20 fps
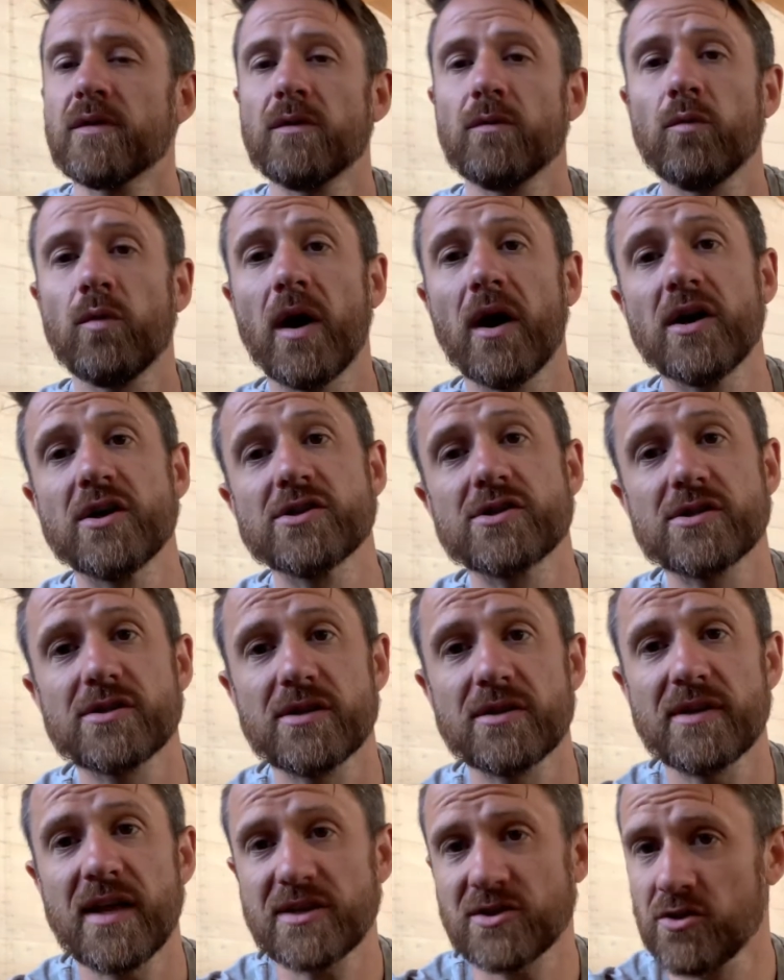
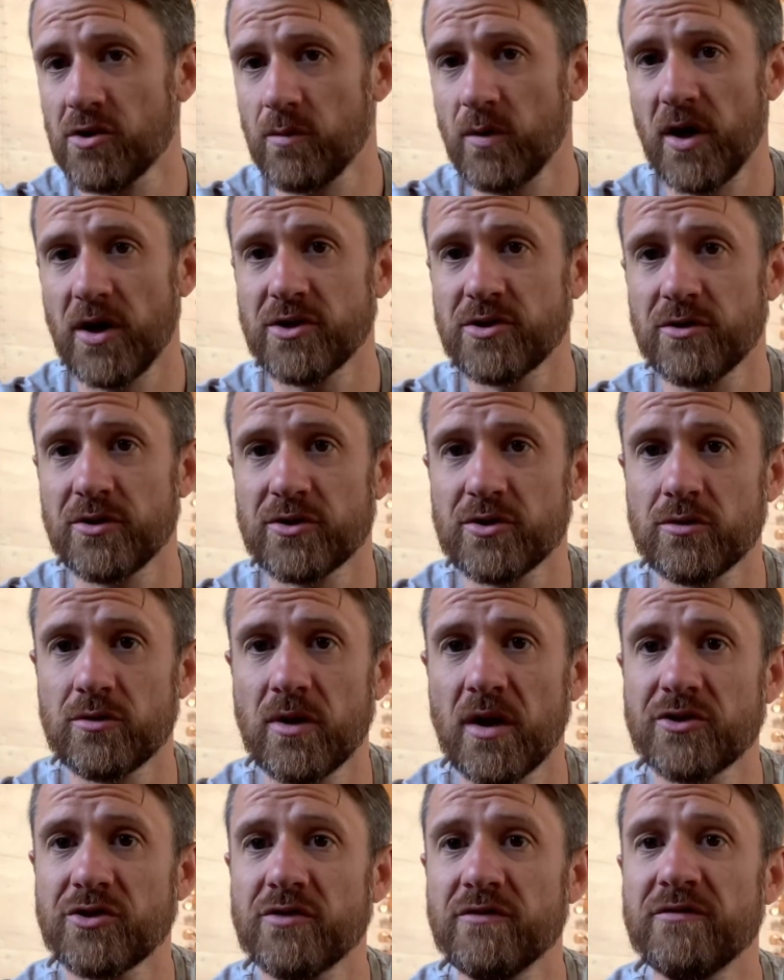Whereas that's not what I do at all.
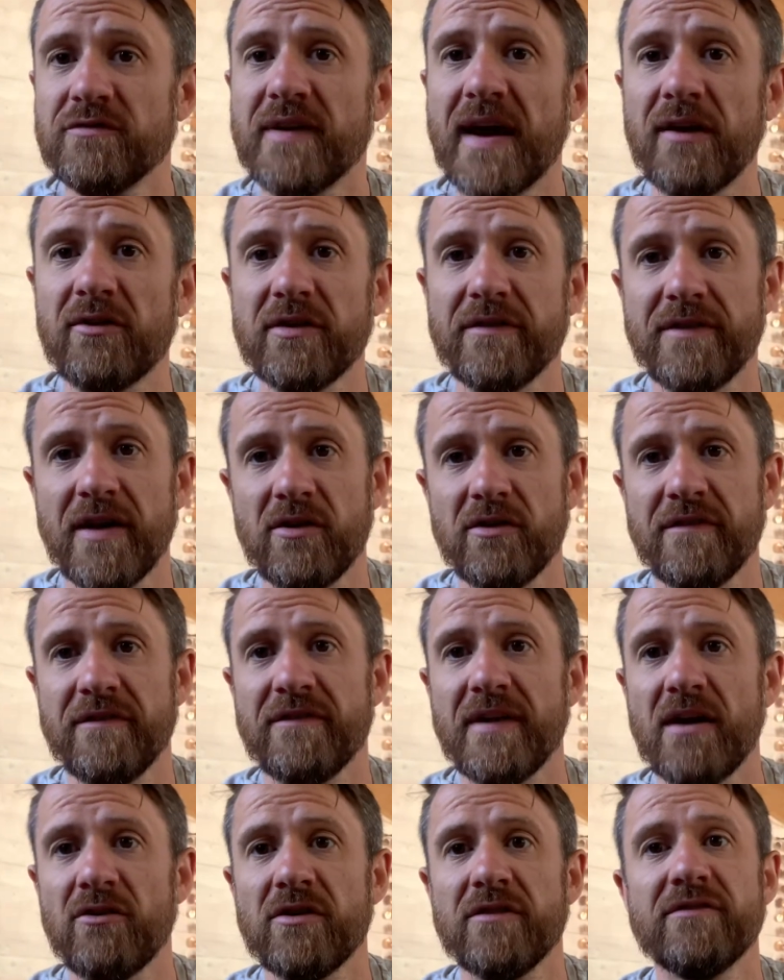I do very, very,
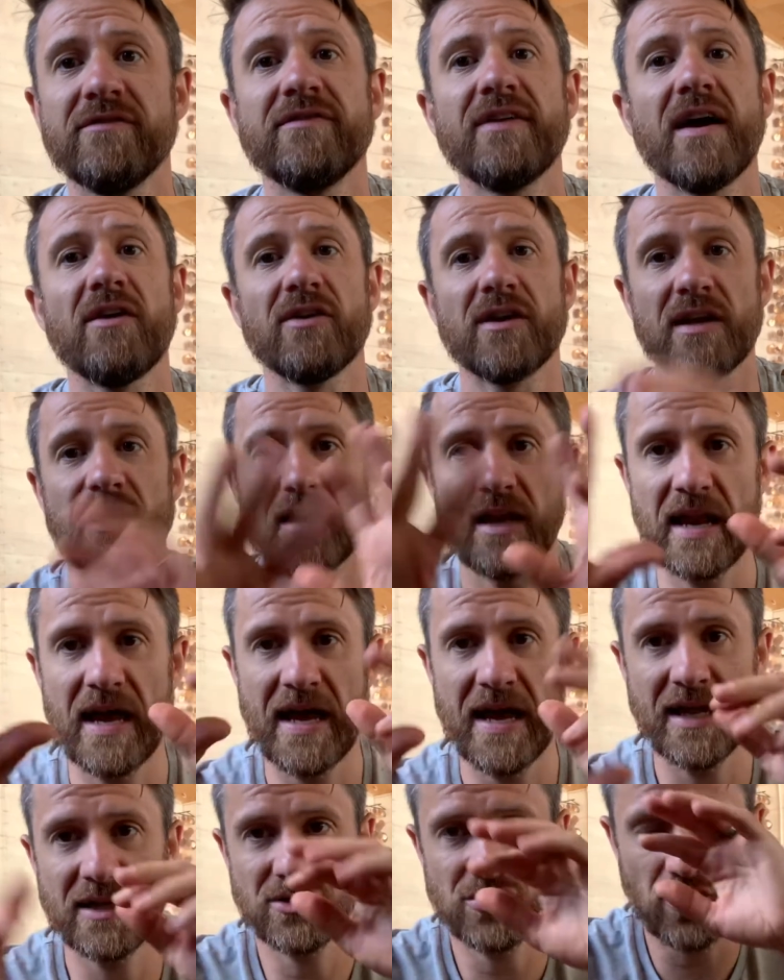very, very little
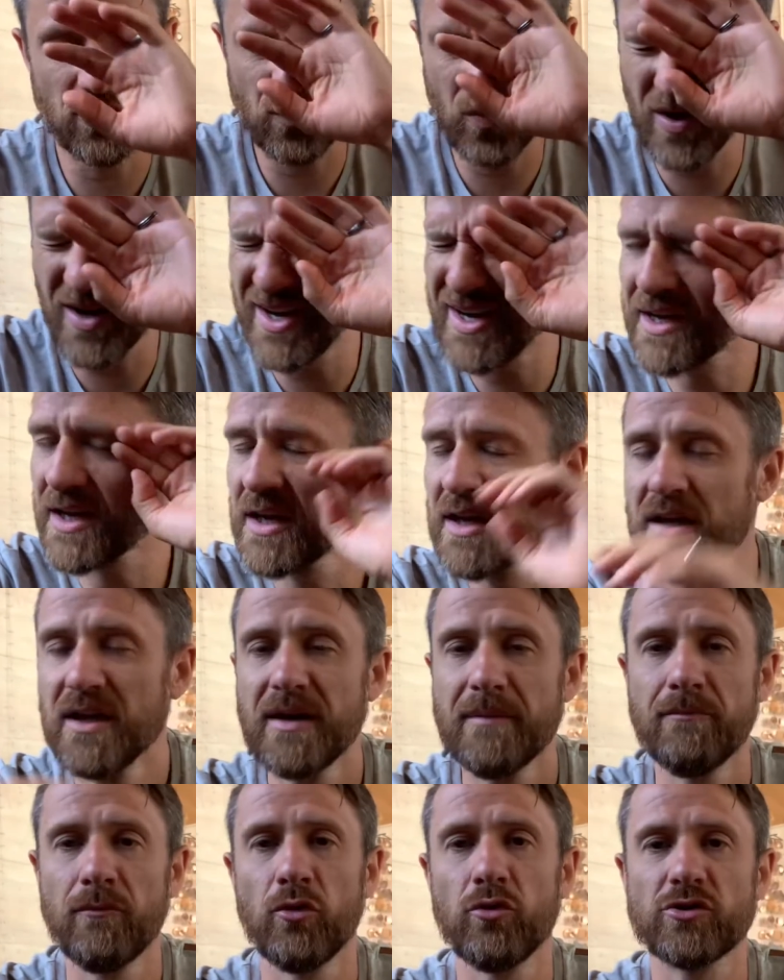hands-on work,
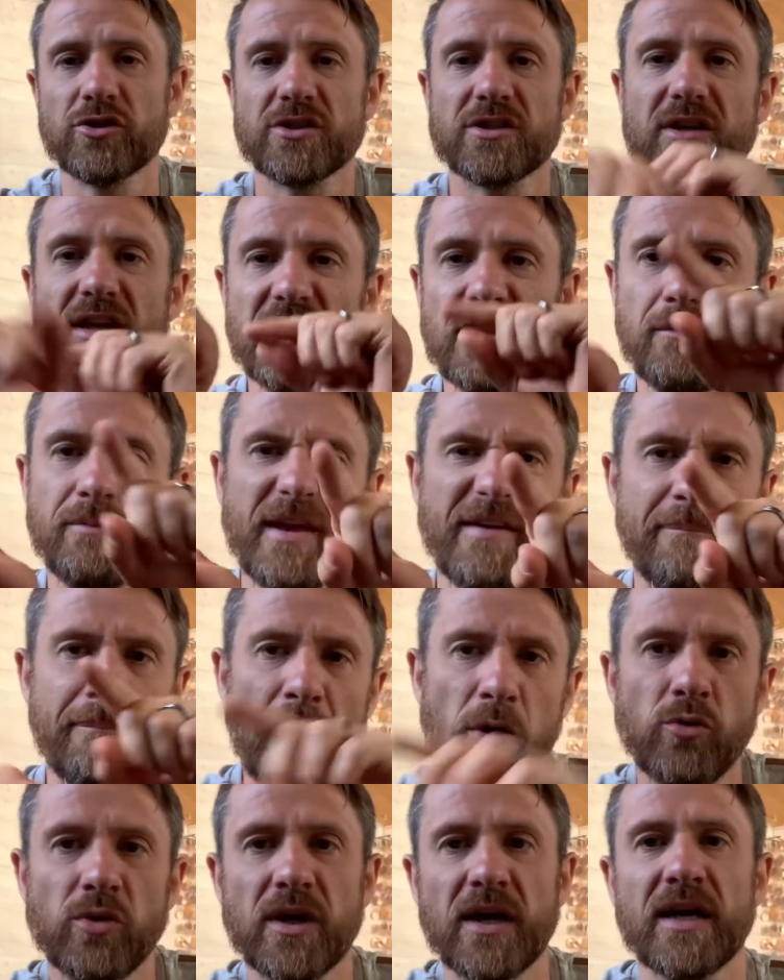more just a little bit of
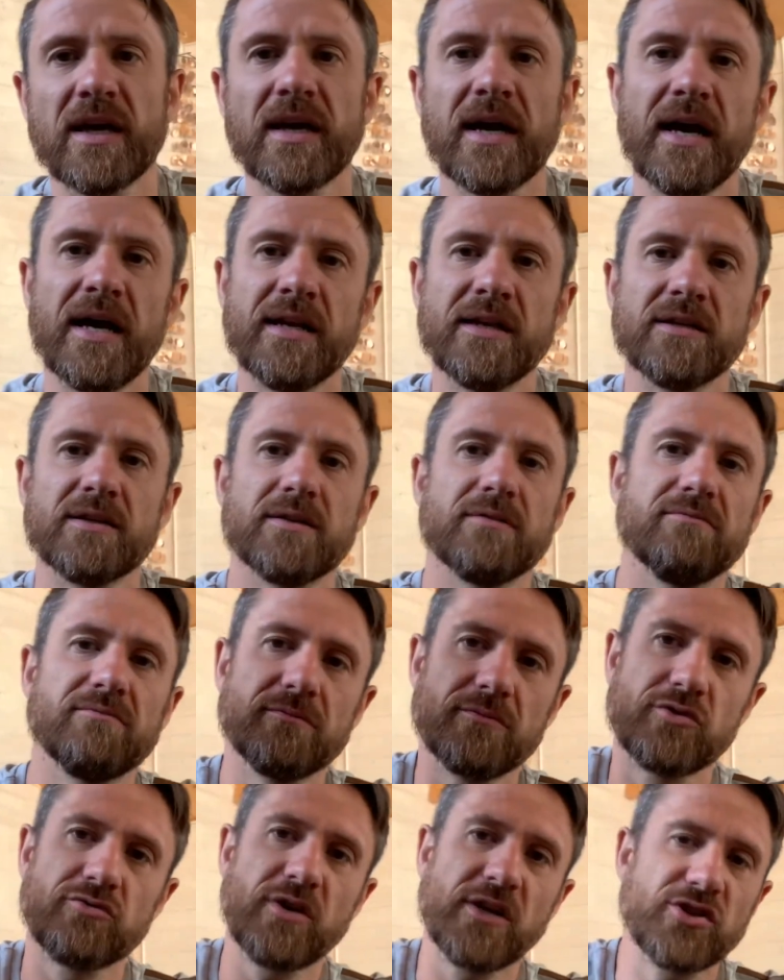poking and
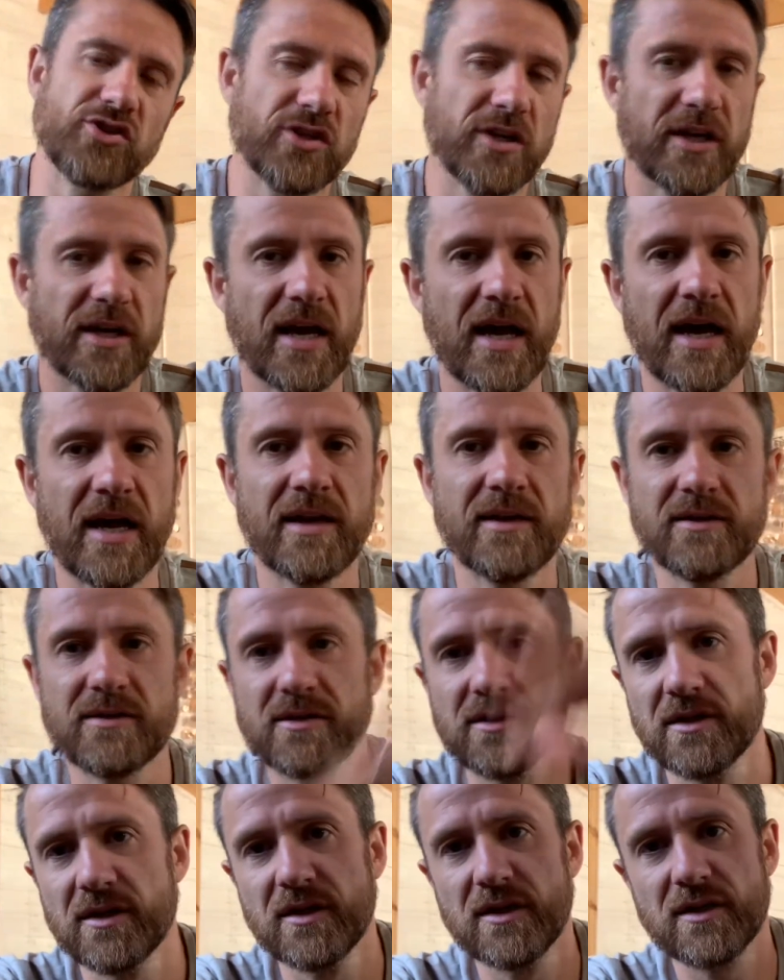stretching and
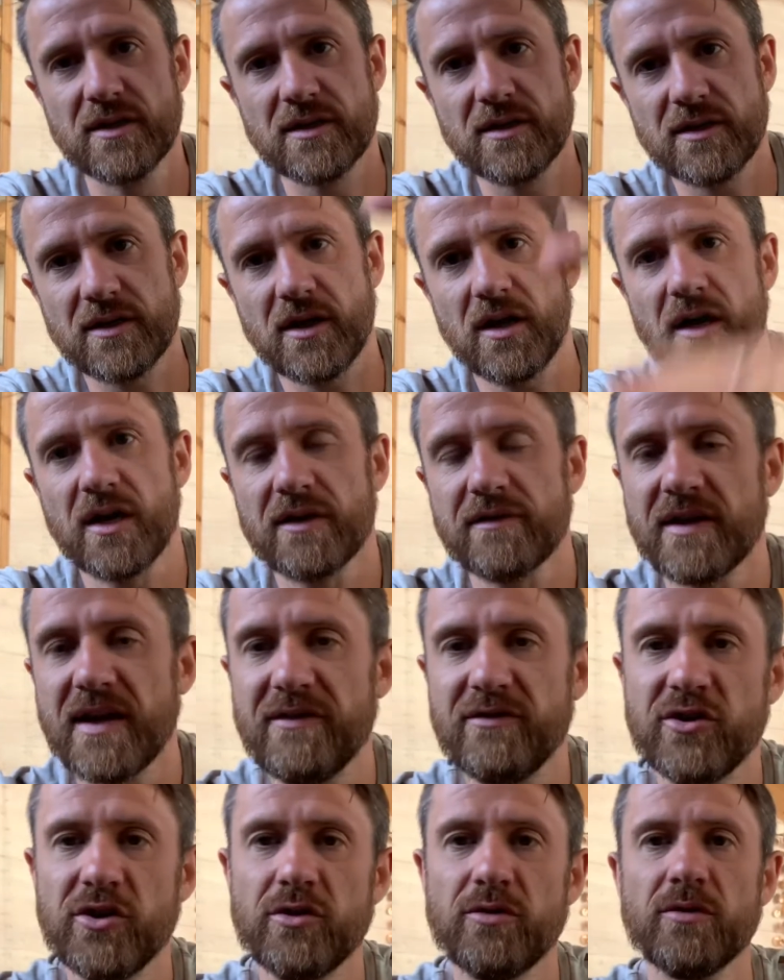kind of
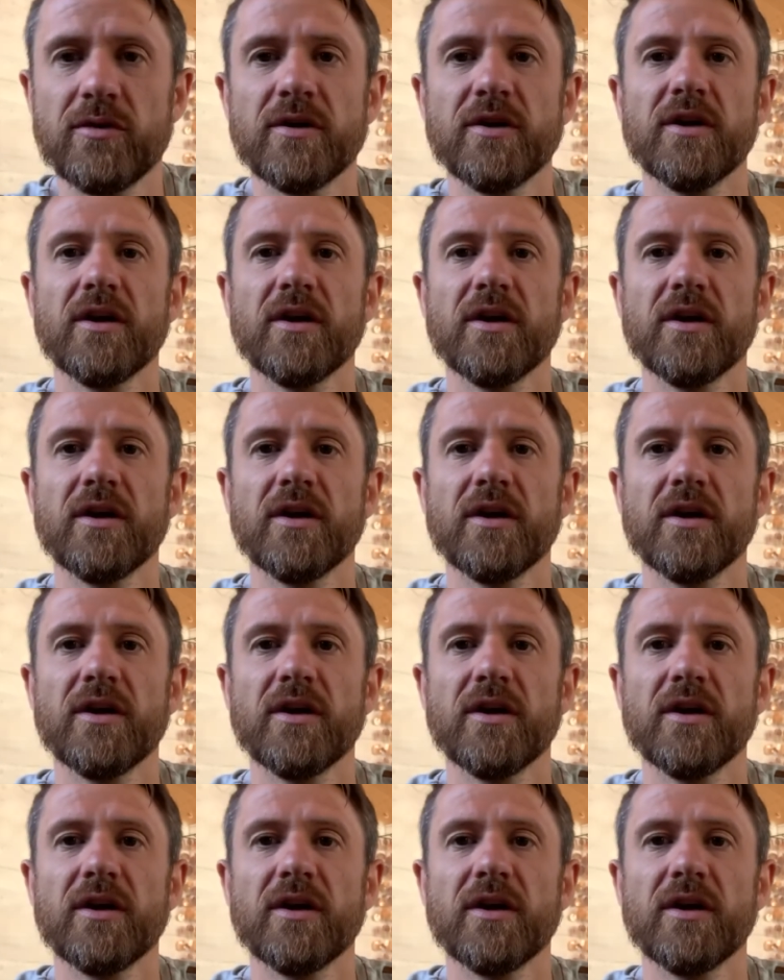giving you